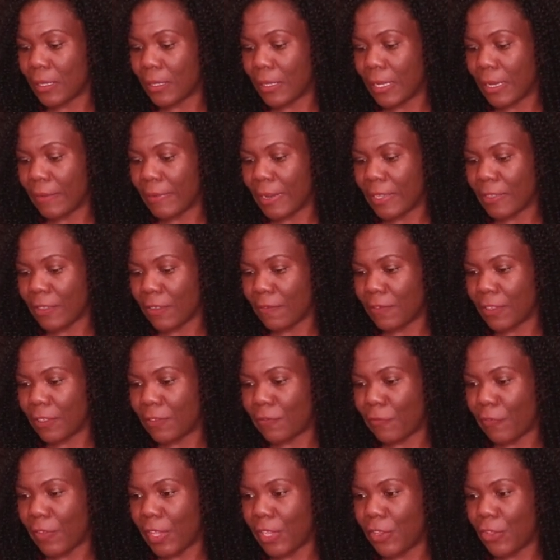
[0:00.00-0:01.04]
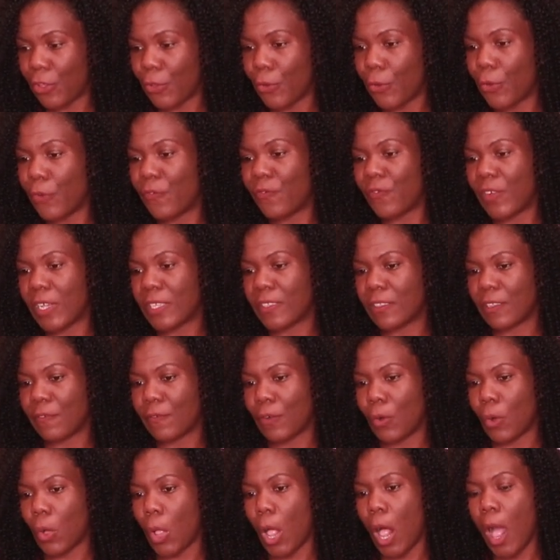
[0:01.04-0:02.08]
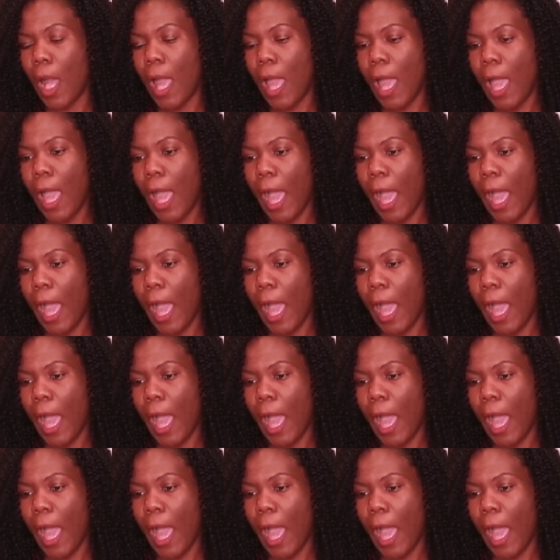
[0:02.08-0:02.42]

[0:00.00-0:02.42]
the rest of this video first of all